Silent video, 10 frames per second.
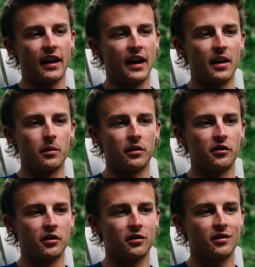And I was
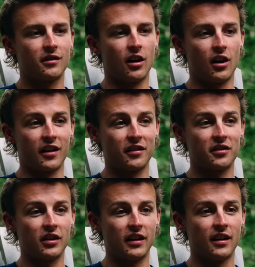just
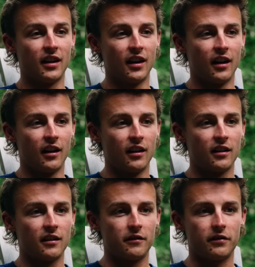honestly
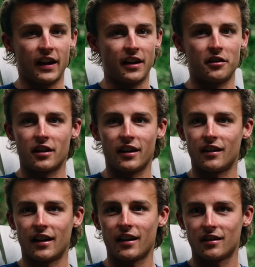
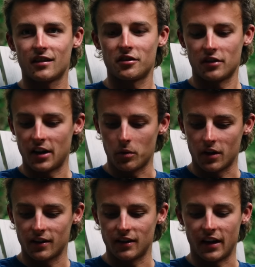flandering, I guess that's the right word.